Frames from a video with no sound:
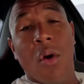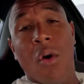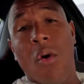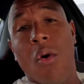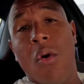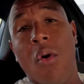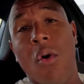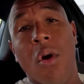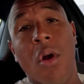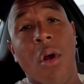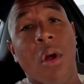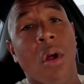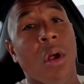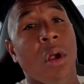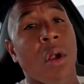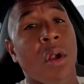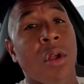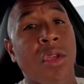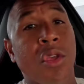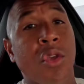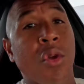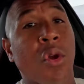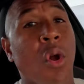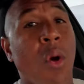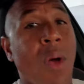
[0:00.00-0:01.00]
or
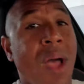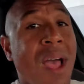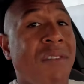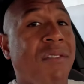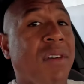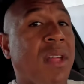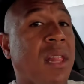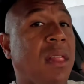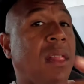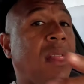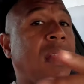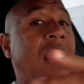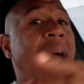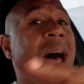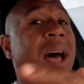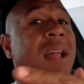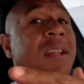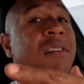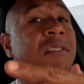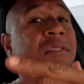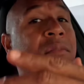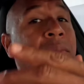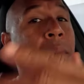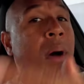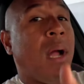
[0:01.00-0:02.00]
you don't have a lot
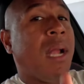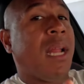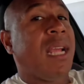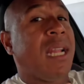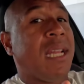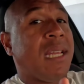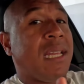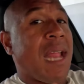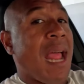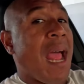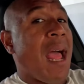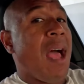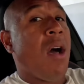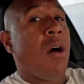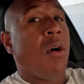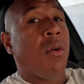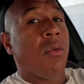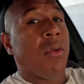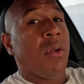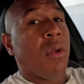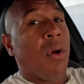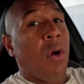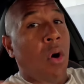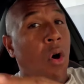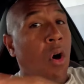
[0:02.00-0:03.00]
of money
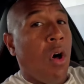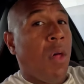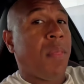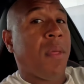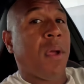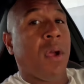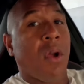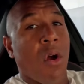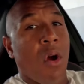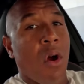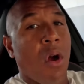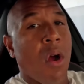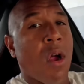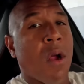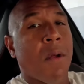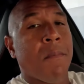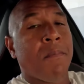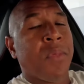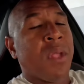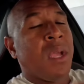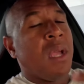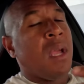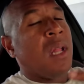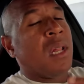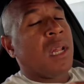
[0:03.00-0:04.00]
down on the car.
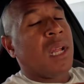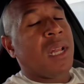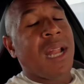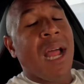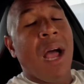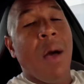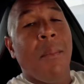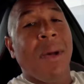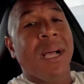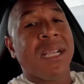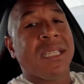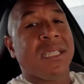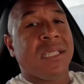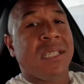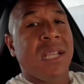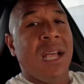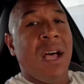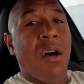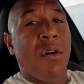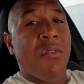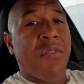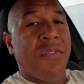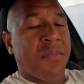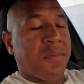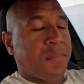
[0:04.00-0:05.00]
And now
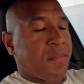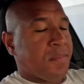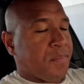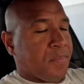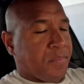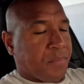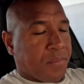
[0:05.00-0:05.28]
myself,